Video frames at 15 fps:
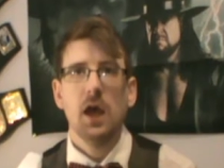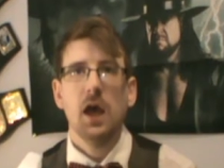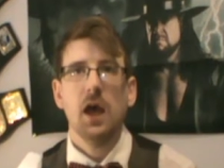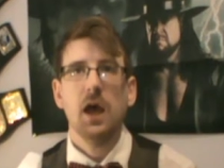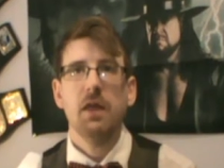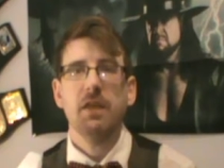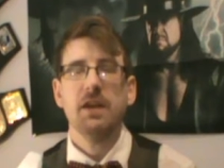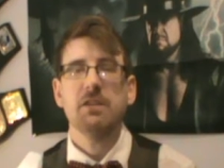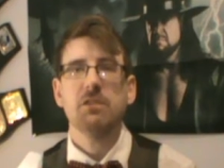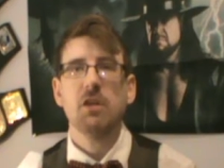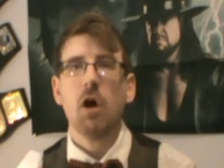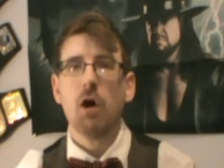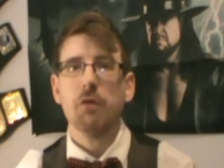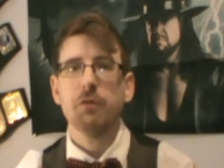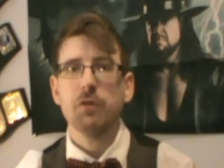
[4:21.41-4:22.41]
They
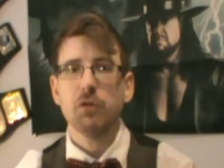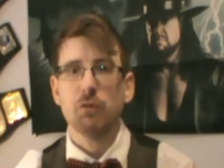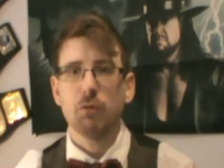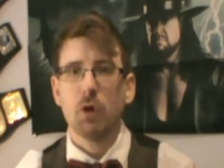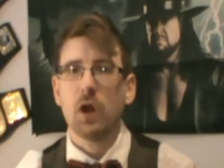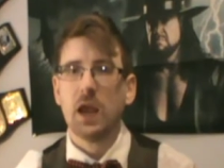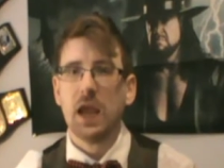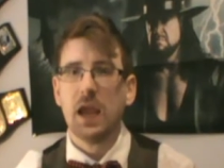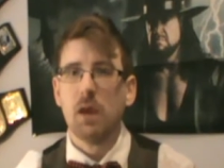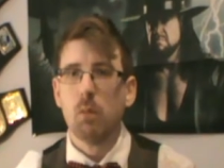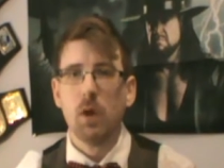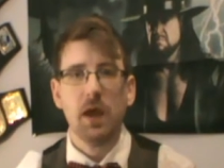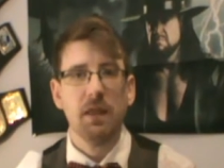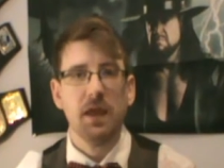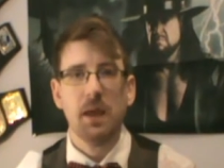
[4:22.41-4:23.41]
start off as a rookie,
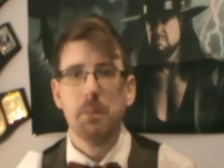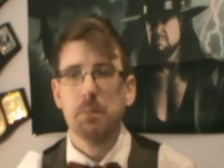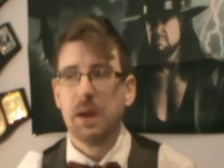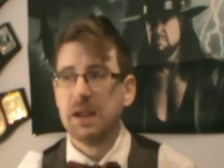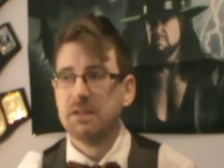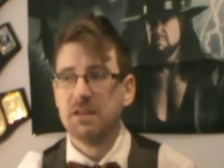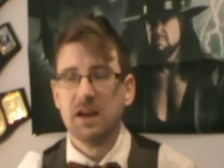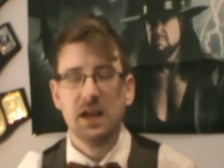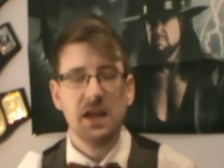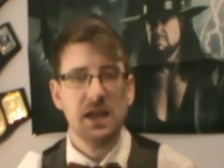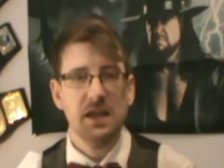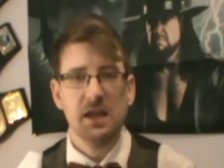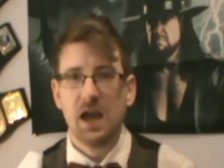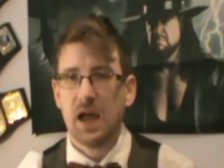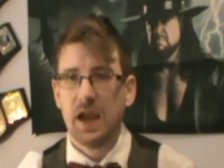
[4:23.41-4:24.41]
where they're
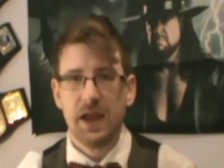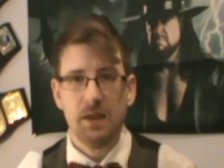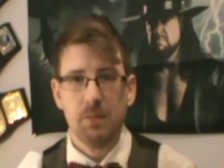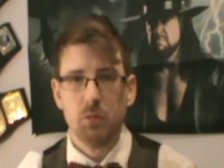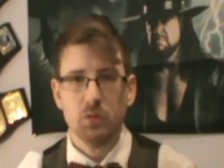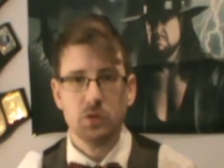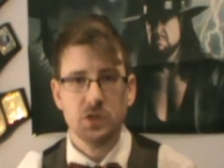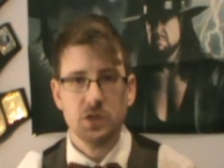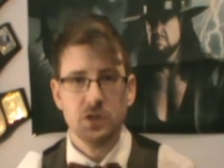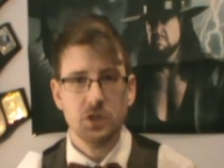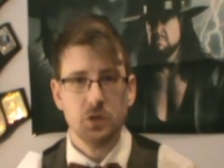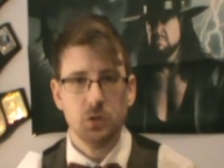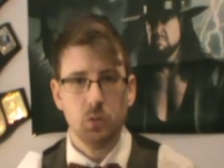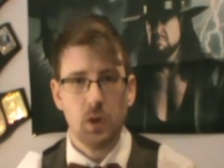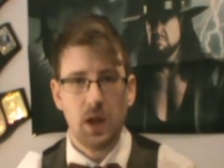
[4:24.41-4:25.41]
basically unable to
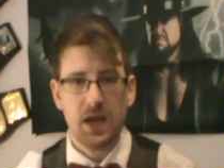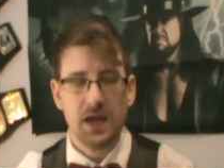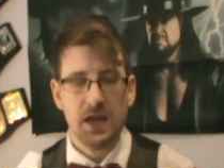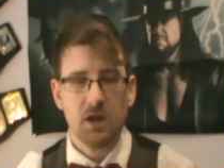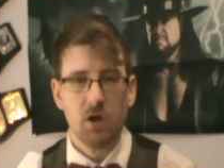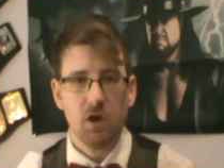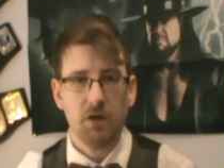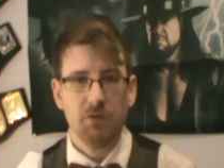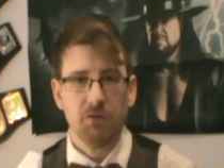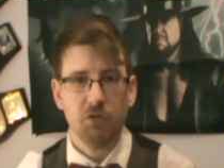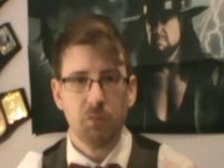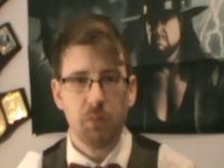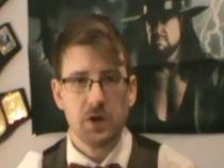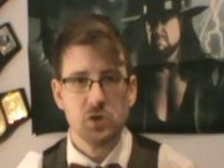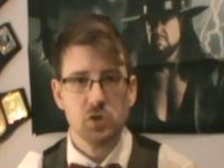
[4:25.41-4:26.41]
do any kind of
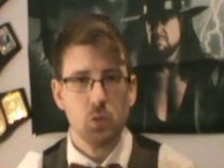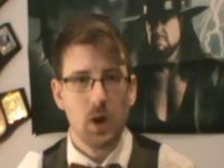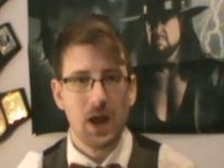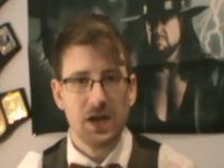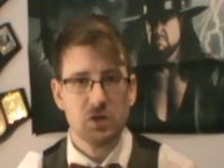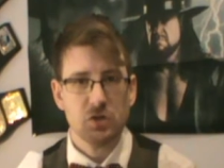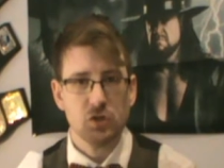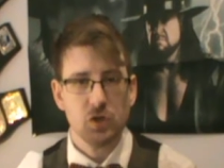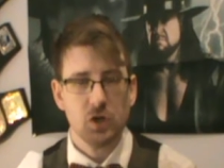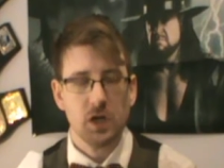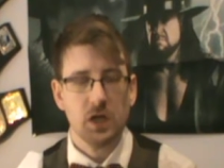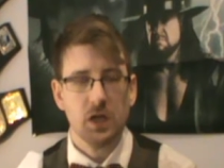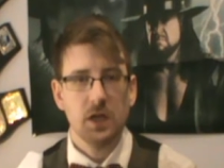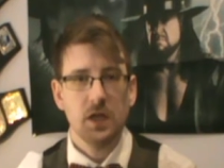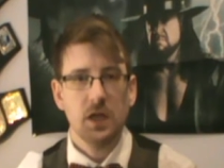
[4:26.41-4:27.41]
special extra